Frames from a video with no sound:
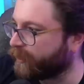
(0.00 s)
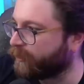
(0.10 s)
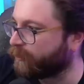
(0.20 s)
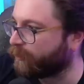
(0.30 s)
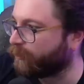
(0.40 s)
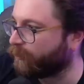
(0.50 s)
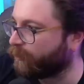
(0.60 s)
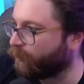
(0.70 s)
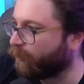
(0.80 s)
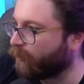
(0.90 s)
has entered
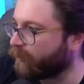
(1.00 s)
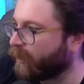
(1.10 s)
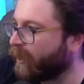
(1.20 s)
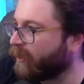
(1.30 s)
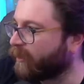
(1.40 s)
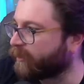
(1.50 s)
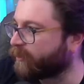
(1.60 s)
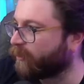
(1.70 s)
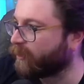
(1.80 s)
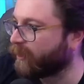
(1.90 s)
the world. They started